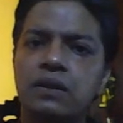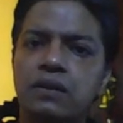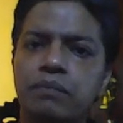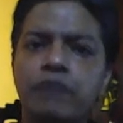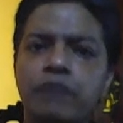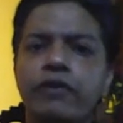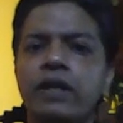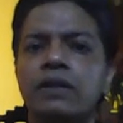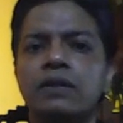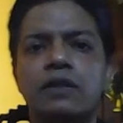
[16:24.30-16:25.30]

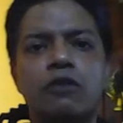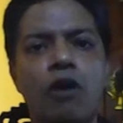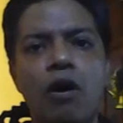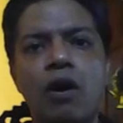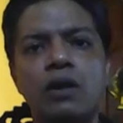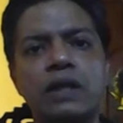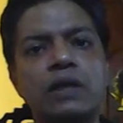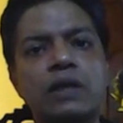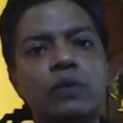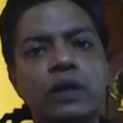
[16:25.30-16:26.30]
between the thought
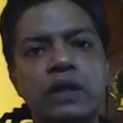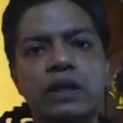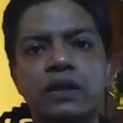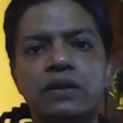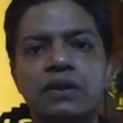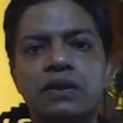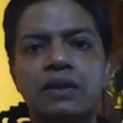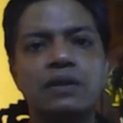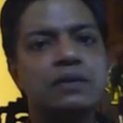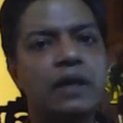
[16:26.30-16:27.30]
and the word,
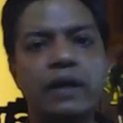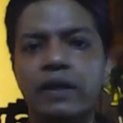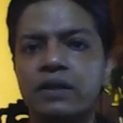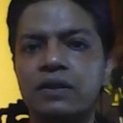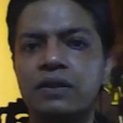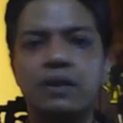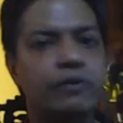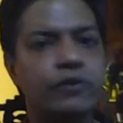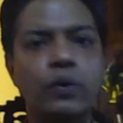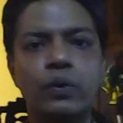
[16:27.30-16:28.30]
there is,
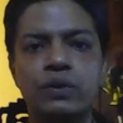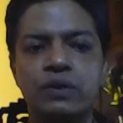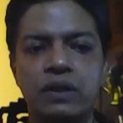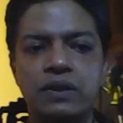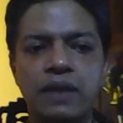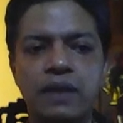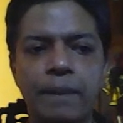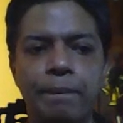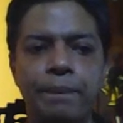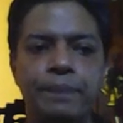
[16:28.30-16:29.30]
of course, the
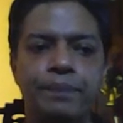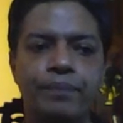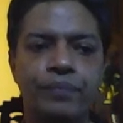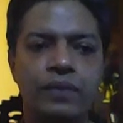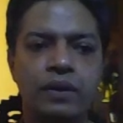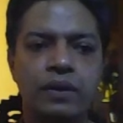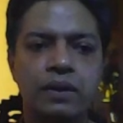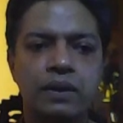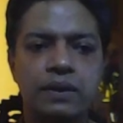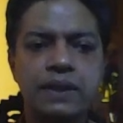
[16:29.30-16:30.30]
slip.
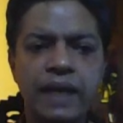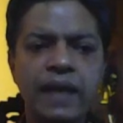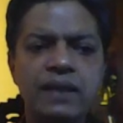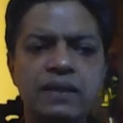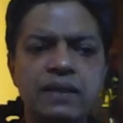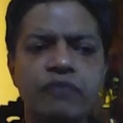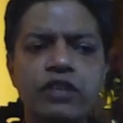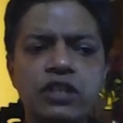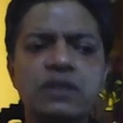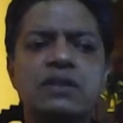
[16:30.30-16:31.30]
The second is the
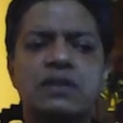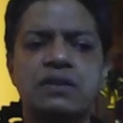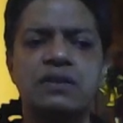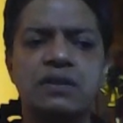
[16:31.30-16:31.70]
visions